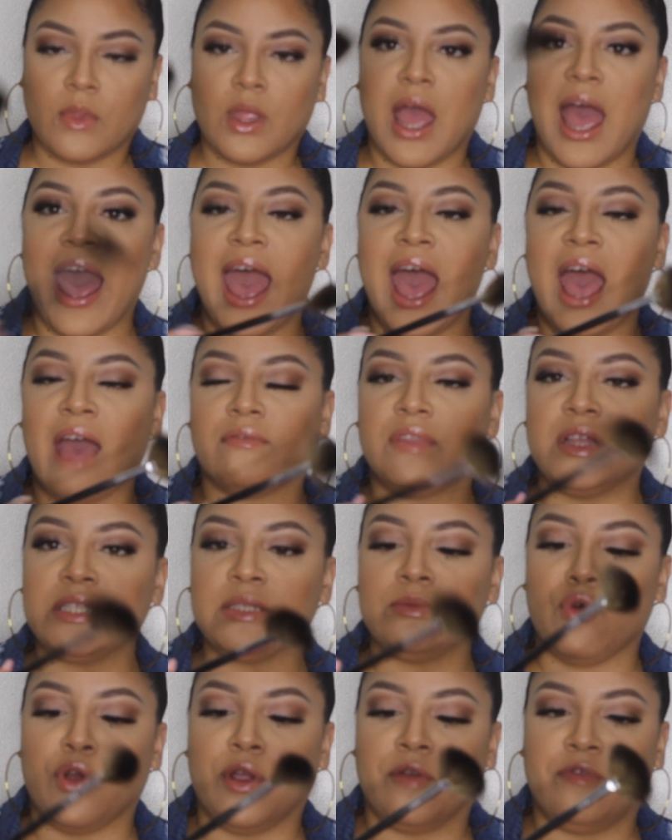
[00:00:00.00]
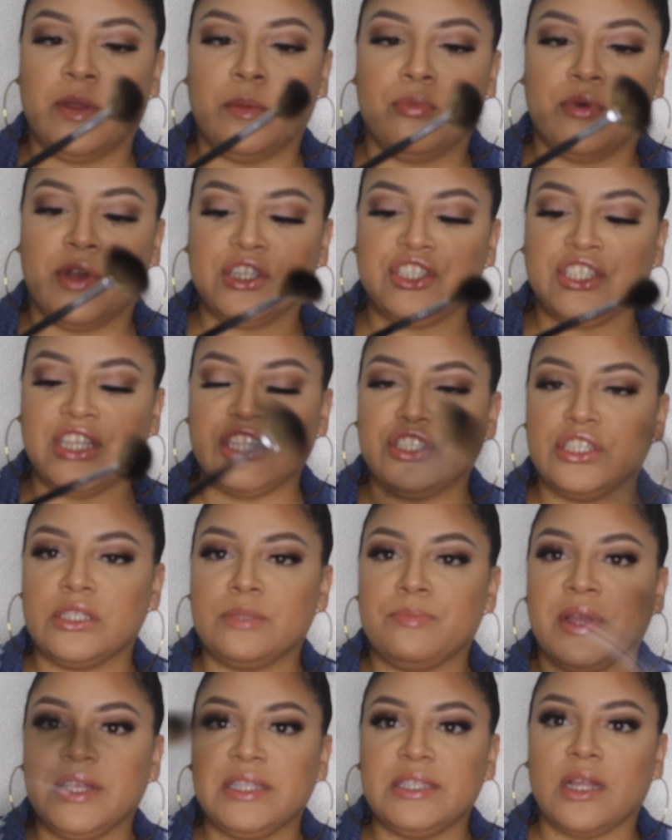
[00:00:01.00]
I have this Morphe brush. I
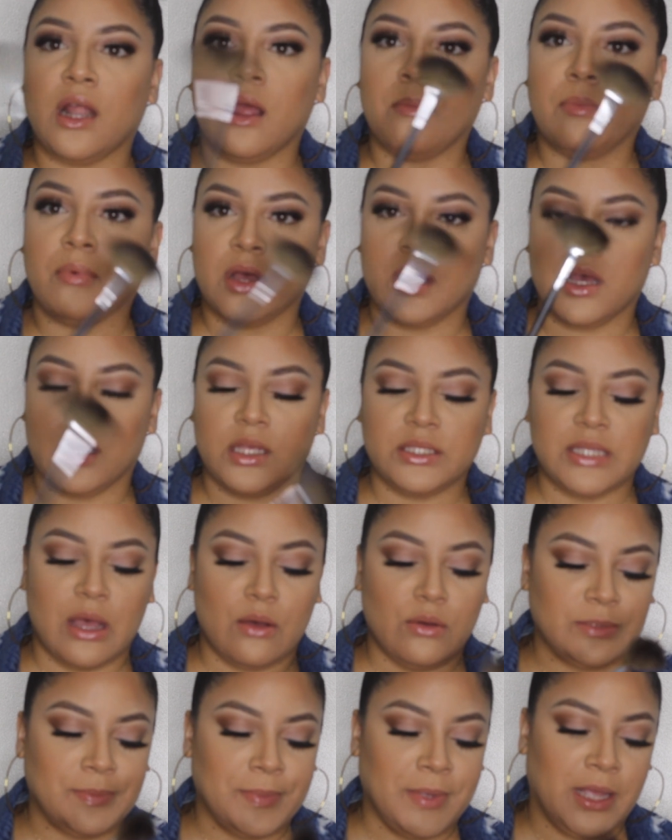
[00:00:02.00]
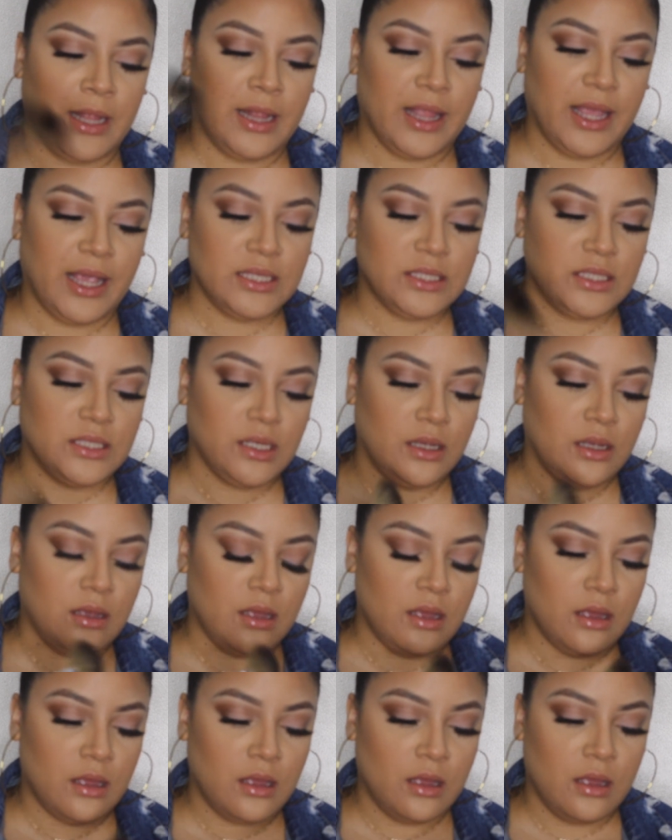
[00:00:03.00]
just picked it up because I was being lazy.